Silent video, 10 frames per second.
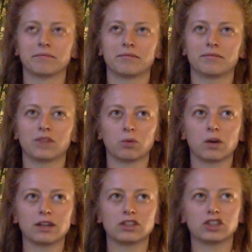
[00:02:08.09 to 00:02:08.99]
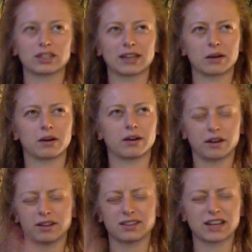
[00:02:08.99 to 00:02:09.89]
There was just like
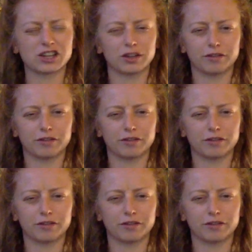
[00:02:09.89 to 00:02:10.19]
a session a